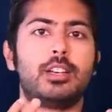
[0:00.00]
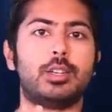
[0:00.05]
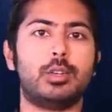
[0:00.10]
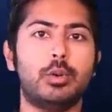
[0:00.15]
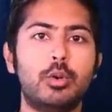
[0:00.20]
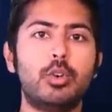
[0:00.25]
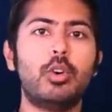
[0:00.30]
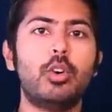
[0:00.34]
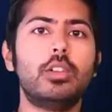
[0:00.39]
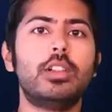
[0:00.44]

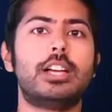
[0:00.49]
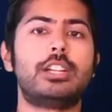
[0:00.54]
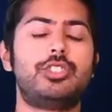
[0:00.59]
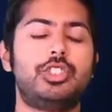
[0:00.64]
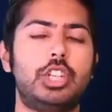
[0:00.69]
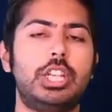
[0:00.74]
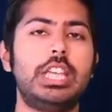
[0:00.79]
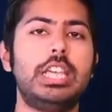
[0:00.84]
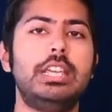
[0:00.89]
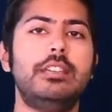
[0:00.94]
Google
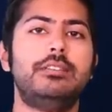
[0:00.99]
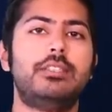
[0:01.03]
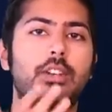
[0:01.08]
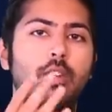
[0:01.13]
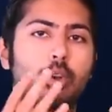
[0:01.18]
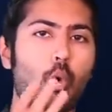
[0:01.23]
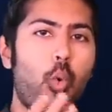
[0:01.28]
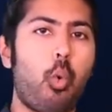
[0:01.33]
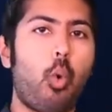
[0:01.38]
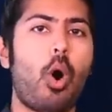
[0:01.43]

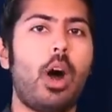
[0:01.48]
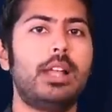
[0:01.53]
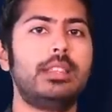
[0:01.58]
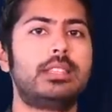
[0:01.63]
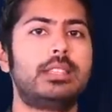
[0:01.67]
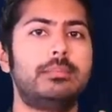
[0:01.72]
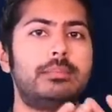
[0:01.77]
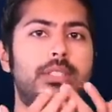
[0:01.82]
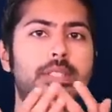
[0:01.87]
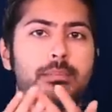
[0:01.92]
achieved
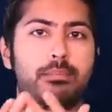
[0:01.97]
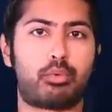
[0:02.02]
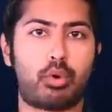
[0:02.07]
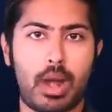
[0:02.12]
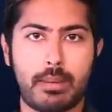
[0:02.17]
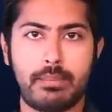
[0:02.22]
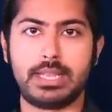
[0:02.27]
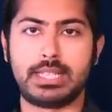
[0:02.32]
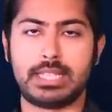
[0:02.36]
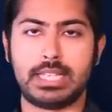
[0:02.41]
quantum
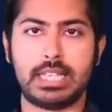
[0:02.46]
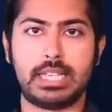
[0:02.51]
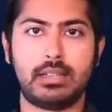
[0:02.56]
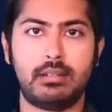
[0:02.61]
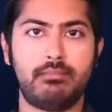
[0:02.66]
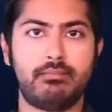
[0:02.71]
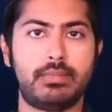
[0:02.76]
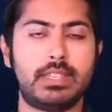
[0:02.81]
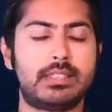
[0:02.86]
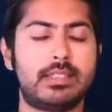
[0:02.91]

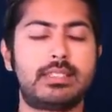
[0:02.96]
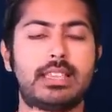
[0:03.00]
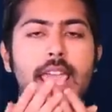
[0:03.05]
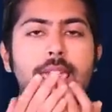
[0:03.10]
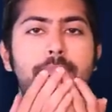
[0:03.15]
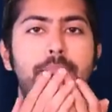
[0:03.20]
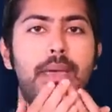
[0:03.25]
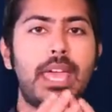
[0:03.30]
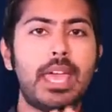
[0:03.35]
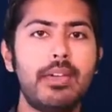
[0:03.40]
supremacy. This is
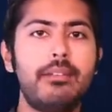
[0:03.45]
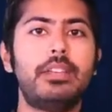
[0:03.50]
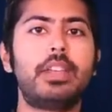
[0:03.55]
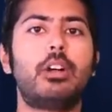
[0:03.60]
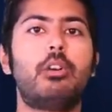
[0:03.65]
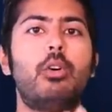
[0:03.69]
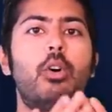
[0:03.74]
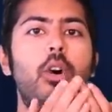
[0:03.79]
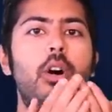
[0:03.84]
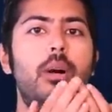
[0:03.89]
a
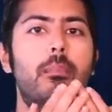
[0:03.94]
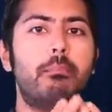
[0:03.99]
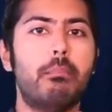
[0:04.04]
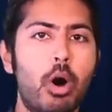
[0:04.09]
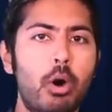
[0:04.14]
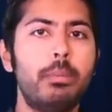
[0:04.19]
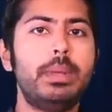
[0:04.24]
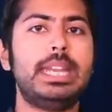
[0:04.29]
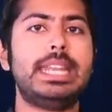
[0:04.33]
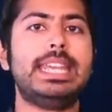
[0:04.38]
pivotal
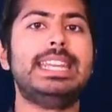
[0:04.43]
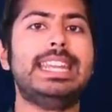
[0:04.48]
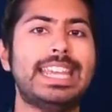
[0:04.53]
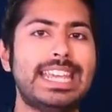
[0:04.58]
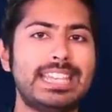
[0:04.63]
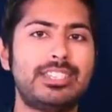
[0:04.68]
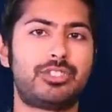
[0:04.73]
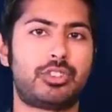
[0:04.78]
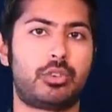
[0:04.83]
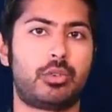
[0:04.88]
moment in
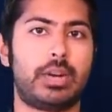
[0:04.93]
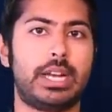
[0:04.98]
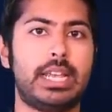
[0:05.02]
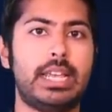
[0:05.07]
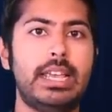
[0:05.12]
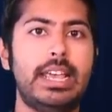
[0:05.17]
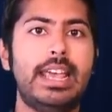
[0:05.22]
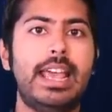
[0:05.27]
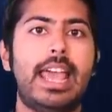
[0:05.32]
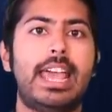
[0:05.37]

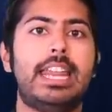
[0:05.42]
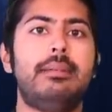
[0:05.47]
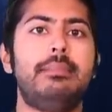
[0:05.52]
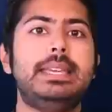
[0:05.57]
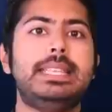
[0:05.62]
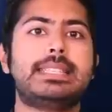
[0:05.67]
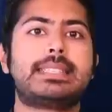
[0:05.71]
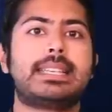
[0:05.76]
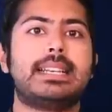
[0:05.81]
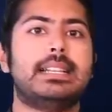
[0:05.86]
history, and it
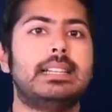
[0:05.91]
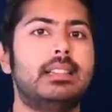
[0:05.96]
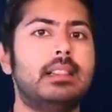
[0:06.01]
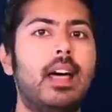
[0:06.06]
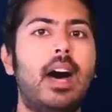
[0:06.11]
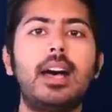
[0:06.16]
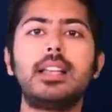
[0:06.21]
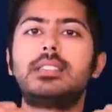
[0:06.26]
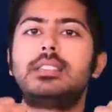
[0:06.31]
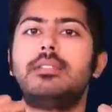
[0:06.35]
means
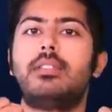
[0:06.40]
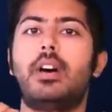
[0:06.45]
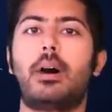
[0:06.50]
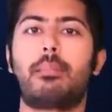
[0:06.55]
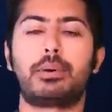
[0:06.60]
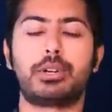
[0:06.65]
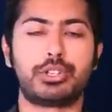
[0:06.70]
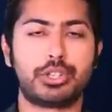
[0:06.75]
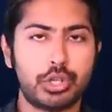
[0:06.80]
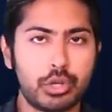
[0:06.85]
lots of
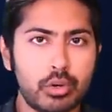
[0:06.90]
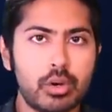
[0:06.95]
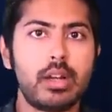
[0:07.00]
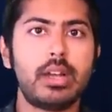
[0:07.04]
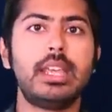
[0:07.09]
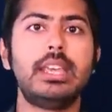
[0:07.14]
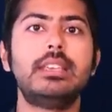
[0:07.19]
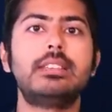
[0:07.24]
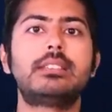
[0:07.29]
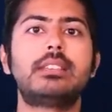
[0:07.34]

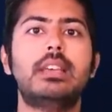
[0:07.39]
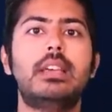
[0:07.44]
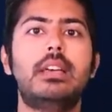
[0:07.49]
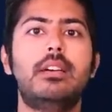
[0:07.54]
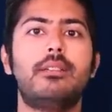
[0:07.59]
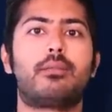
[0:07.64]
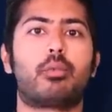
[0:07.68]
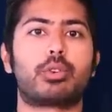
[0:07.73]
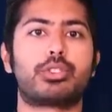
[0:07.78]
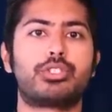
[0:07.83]
opportunities
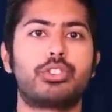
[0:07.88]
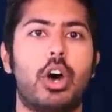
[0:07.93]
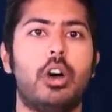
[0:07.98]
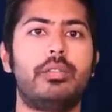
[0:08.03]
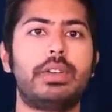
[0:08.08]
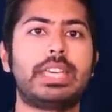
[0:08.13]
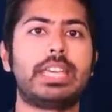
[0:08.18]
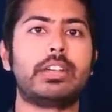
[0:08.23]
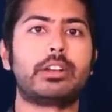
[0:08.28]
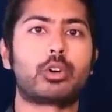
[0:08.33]
for
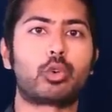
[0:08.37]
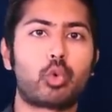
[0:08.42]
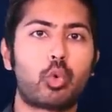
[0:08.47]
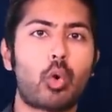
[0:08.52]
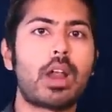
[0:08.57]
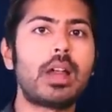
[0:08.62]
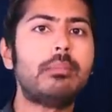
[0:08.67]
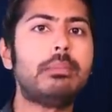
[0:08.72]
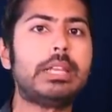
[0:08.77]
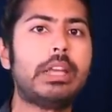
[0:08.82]
solving
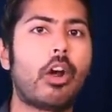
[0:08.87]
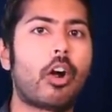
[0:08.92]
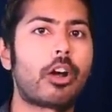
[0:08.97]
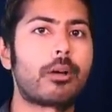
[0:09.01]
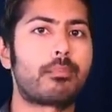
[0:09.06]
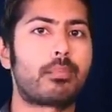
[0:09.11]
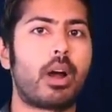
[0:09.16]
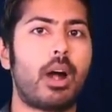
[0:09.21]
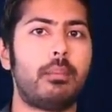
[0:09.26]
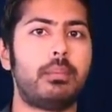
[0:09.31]
incredibly
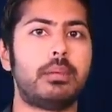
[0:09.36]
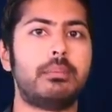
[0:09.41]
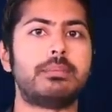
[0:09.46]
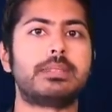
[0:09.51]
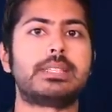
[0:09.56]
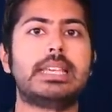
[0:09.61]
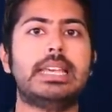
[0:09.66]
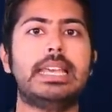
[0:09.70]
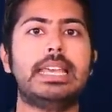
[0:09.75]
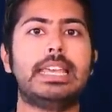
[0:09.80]
hard
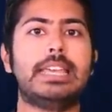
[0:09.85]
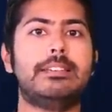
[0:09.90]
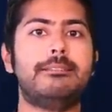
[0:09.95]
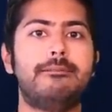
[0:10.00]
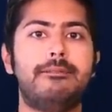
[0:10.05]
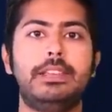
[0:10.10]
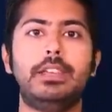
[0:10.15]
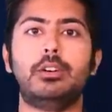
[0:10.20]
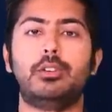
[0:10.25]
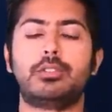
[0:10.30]
problems
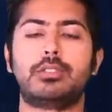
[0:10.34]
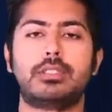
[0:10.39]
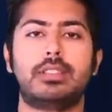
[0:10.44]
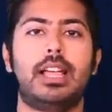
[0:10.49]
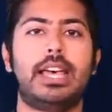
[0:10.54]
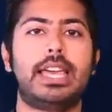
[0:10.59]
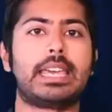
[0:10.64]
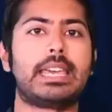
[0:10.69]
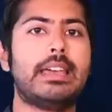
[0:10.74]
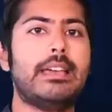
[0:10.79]
in fields
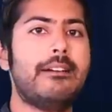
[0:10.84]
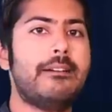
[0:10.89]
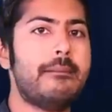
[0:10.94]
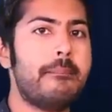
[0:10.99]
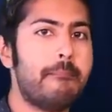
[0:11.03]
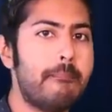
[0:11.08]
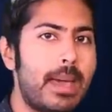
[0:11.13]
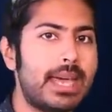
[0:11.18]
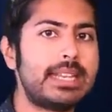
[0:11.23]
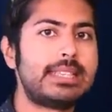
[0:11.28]
like
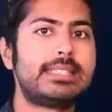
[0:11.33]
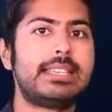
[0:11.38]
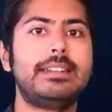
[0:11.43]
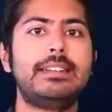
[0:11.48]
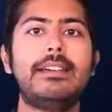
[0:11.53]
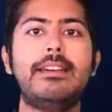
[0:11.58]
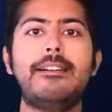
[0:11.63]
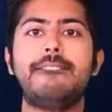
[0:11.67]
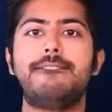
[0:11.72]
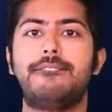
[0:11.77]

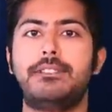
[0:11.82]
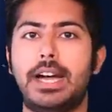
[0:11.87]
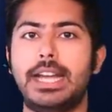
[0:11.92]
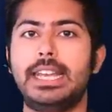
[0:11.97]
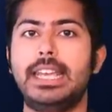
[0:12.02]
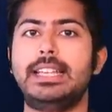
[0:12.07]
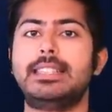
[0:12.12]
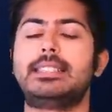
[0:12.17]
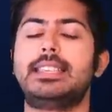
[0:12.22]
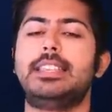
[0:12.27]
medicine,
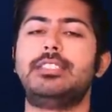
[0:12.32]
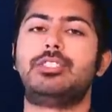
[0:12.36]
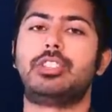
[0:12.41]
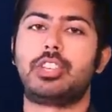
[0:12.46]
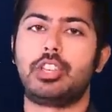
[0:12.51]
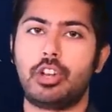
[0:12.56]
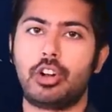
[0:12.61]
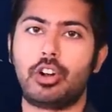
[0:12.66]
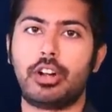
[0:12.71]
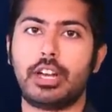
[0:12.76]
finance, and
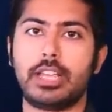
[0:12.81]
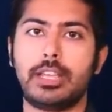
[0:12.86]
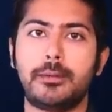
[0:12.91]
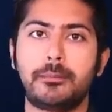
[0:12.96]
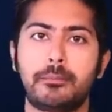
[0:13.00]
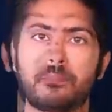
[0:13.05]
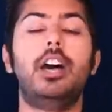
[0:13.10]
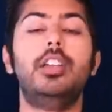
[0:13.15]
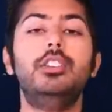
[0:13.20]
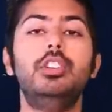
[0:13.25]
security.
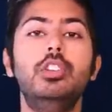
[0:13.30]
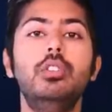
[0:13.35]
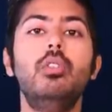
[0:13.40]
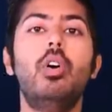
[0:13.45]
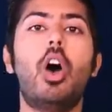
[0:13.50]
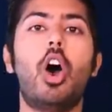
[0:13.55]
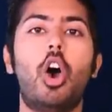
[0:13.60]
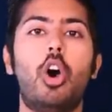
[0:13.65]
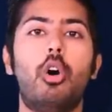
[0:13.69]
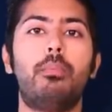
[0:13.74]
A New
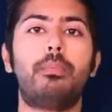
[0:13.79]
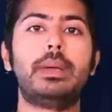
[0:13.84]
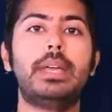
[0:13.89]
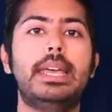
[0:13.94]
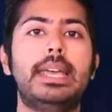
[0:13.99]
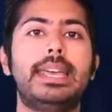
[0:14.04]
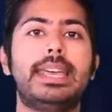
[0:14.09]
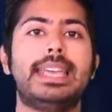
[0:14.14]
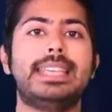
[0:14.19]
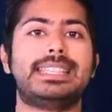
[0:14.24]
Hope
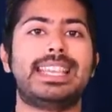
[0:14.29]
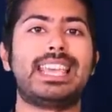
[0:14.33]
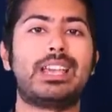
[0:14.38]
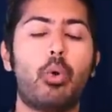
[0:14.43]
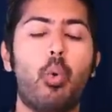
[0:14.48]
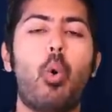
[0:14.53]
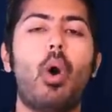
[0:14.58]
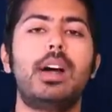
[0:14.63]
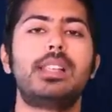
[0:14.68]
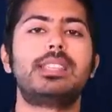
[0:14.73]
is a
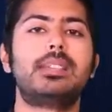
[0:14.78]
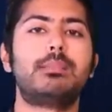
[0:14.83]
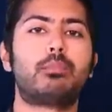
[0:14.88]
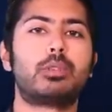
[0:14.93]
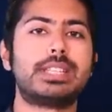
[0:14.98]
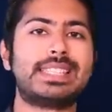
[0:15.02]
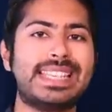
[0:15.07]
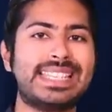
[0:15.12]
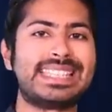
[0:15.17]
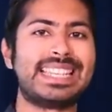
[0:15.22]

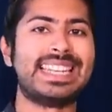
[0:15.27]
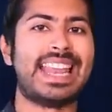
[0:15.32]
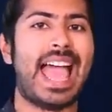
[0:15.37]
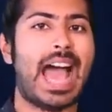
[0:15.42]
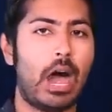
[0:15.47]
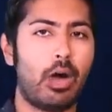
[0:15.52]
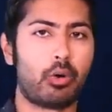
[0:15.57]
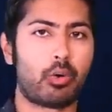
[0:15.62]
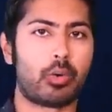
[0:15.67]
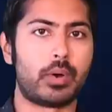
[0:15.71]
quantum-resistant
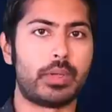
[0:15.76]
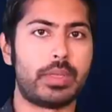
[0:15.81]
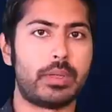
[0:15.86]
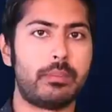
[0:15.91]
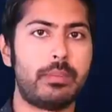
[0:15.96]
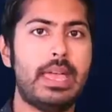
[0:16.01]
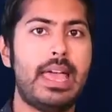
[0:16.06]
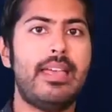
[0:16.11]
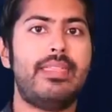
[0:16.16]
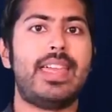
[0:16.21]

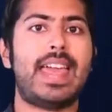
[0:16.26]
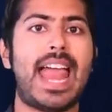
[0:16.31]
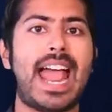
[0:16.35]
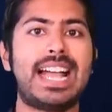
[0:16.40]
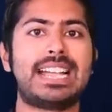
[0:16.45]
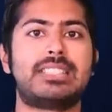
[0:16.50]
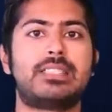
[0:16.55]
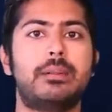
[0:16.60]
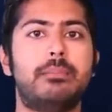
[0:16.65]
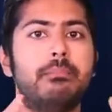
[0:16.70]
algorithm that
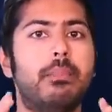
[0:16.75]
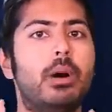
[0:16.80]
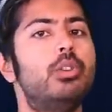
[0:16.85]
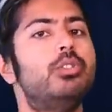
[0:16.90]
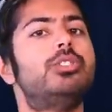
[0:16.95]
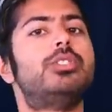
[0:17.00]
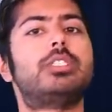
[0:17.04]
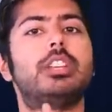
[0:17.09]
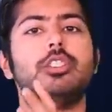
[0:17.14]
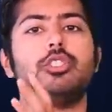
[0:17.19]
has the
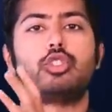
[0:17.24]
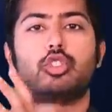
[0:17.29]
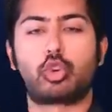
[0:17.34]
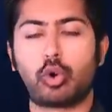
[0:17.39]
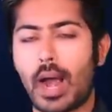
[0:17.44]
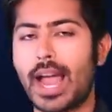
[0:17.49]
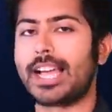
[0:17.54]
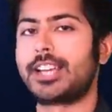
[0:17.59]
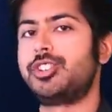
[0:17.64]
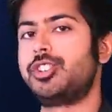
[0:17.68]
most
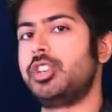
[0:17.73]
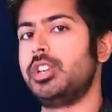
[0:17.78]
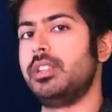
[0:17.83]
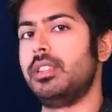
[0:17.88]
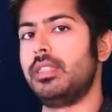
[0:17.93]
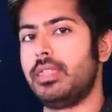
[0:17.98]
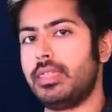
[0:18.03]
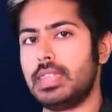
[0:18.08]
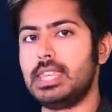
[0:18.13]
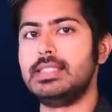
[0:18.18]

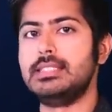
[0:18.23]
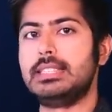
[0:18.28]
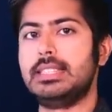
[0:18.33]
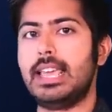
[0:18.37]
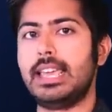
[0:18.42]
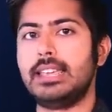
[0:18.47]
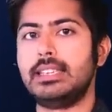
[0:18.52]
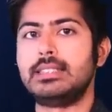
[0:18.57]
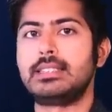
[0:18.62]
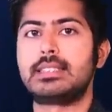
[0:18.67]
traction these
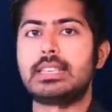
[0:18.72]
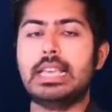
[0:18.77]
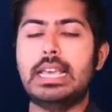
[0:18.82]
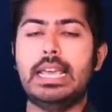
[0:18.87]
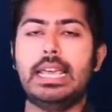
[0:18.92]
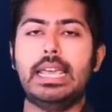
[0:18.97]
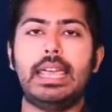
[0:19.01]
days.